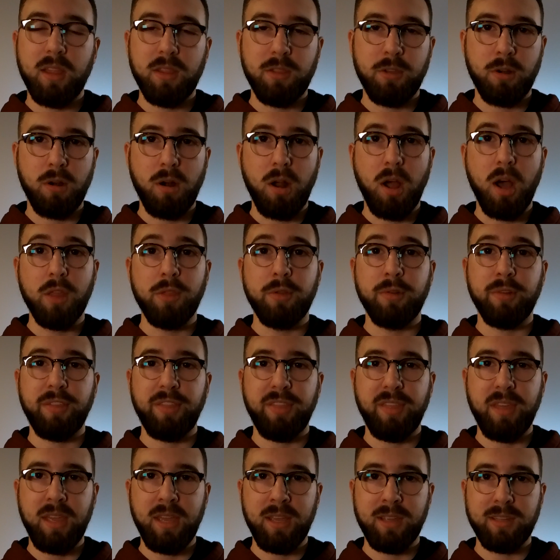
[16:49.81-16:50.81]
There are other
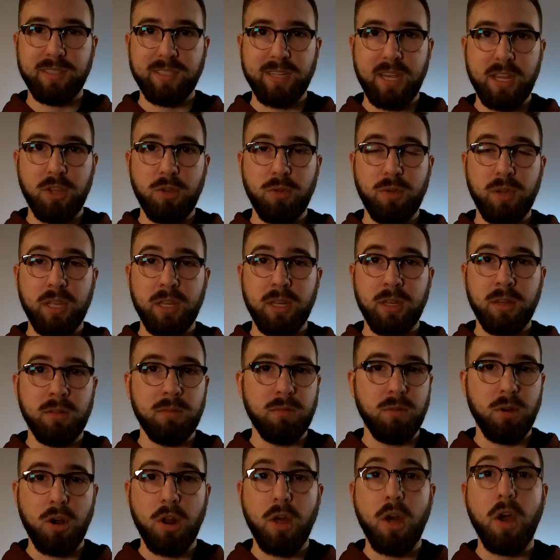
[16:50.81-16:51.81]
things that you
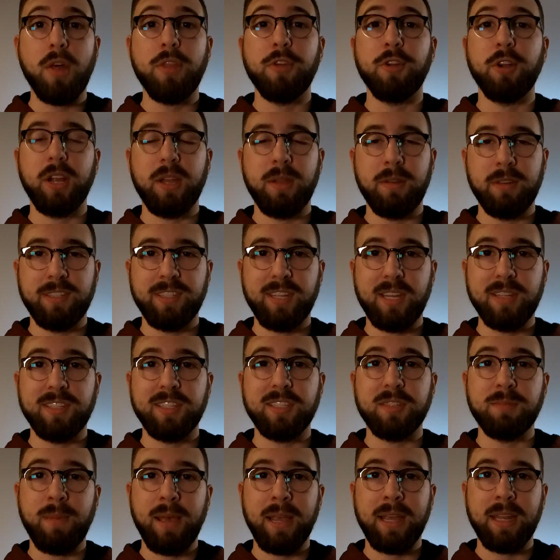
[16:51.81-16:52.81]
can, or other
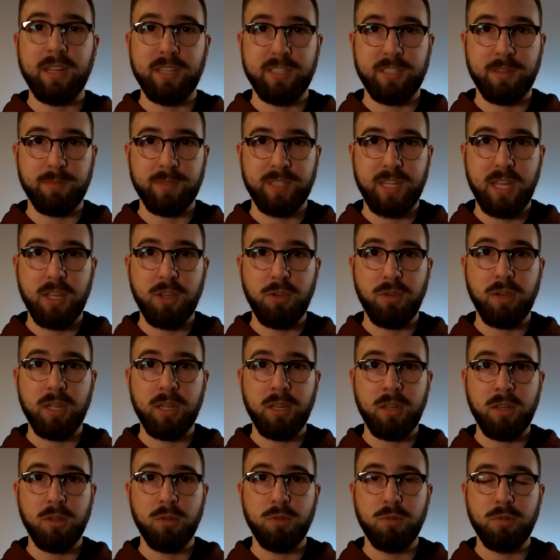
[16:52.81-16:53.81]
consensus mechanisms that you
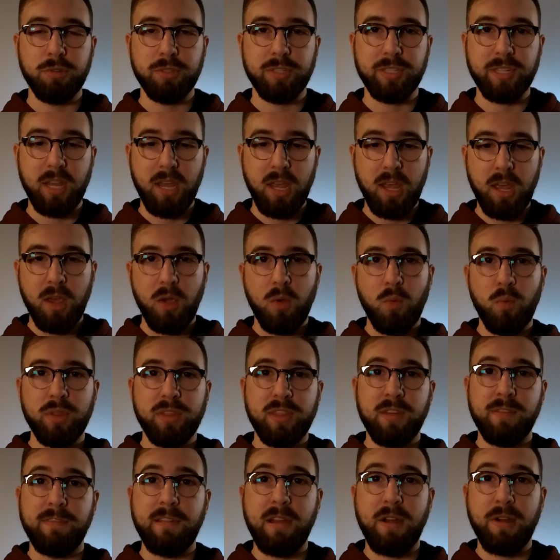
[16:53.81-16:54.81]
can use
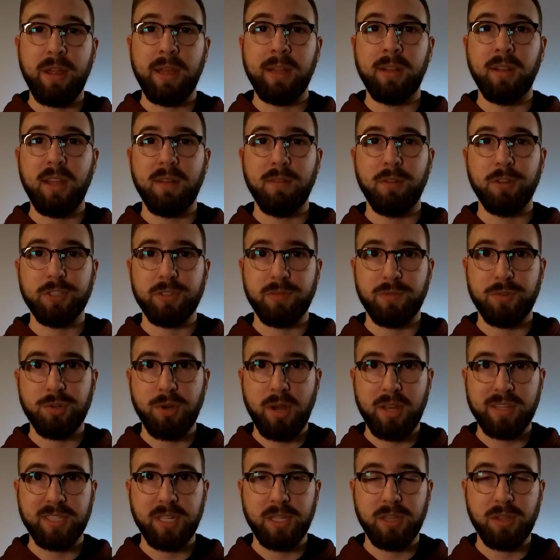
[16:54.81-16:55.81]
with the varying levels of
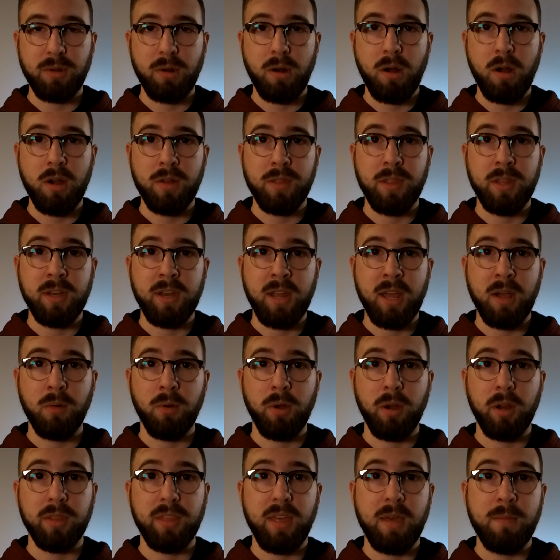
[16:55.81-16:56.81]
trust that there are in the
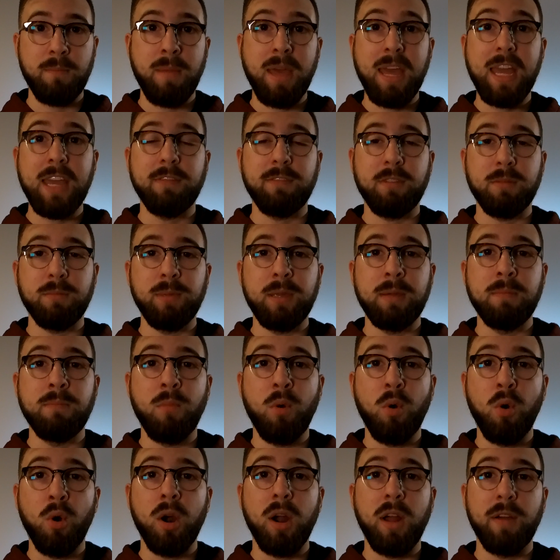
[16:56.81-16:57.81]
network that may even be
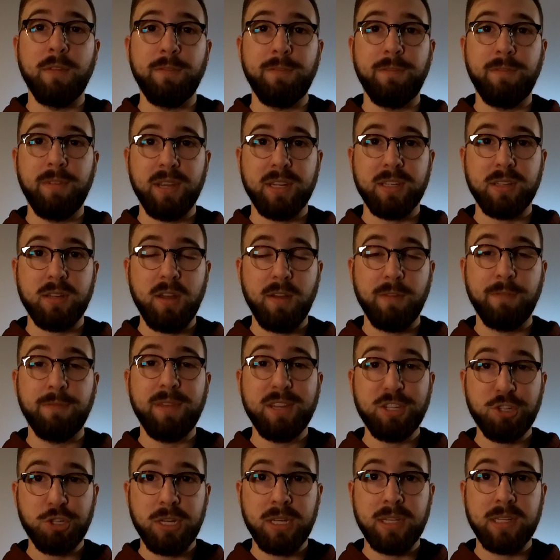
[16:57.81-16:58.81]
more
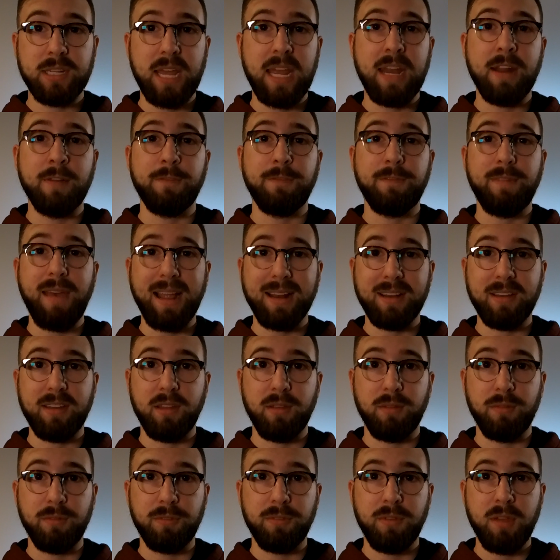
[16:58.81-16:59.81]
efficient and
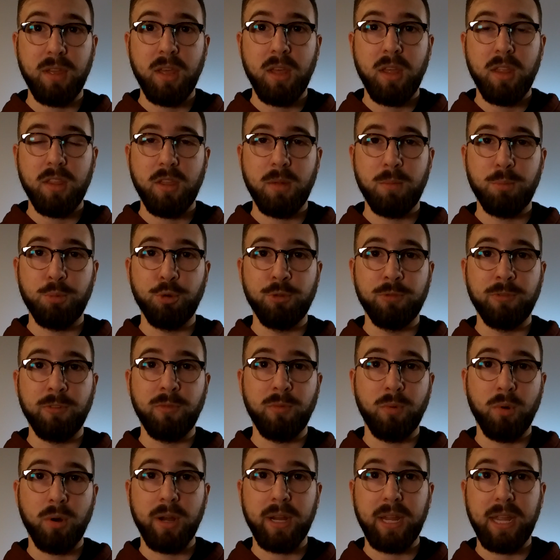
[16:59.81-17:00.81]
effective than proof
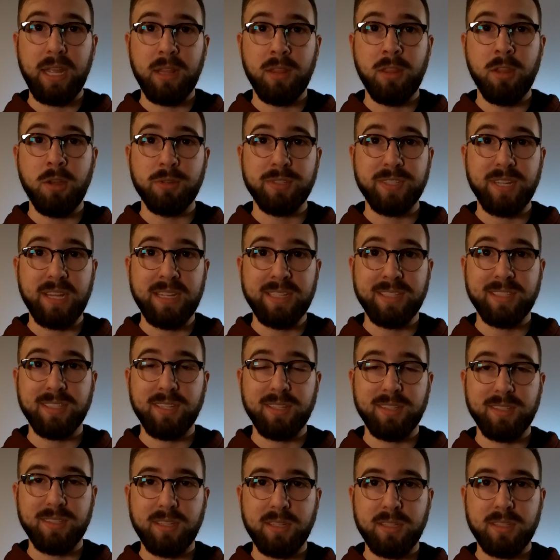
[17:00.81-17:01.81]
of work in those
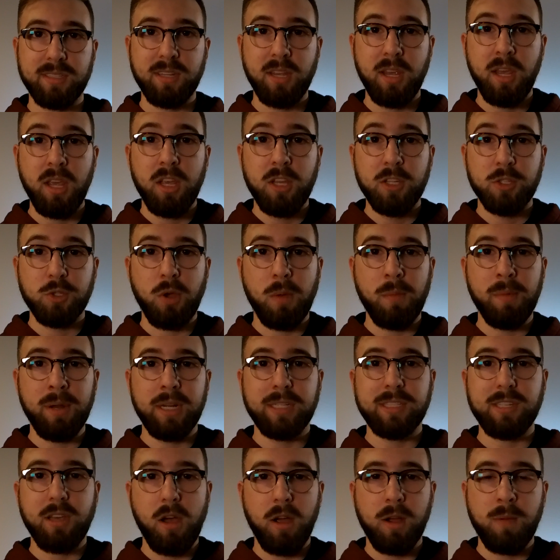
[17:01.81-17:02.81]
instances. So I'm going
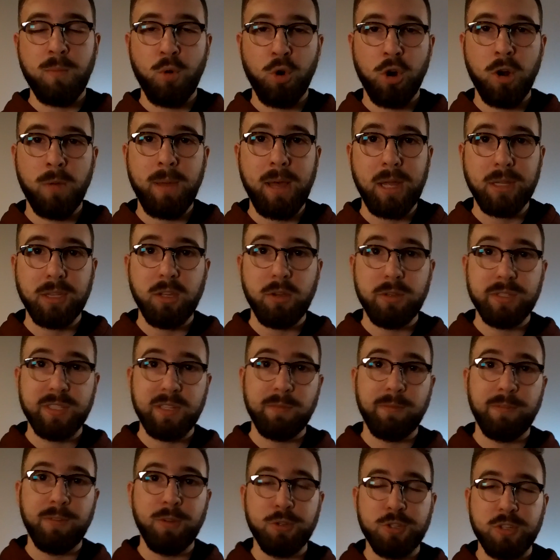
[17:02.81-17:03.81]
to talk more about those
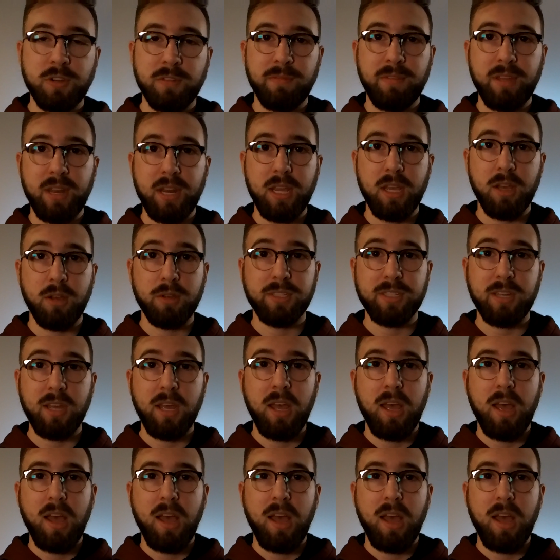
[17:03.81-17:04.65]
in future videos.